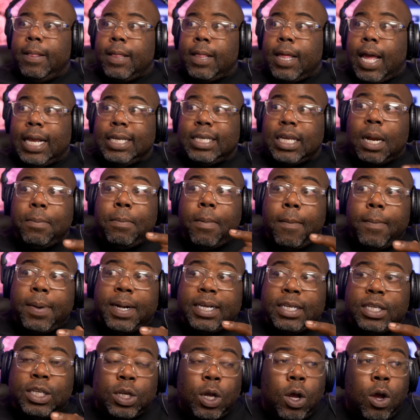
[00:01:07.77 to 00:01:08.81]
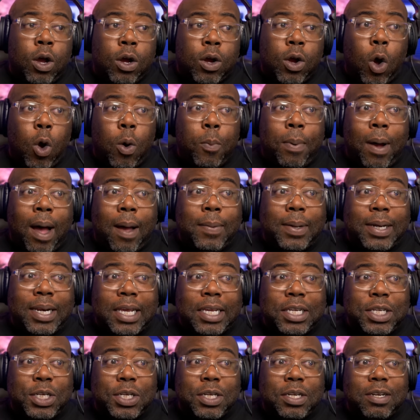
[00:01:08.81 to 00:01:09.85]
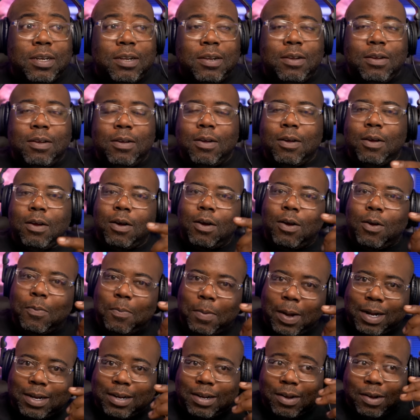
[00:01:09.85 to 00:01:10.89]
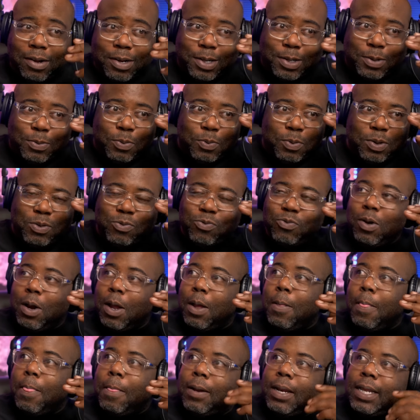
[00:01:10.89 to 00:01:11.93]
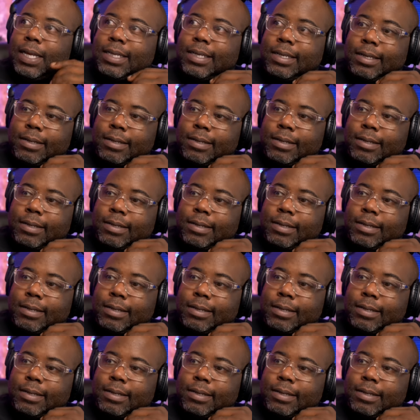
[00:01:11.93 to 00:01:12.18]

Guys, I remember this song, Abomination. Oh, my God. What's... Listen.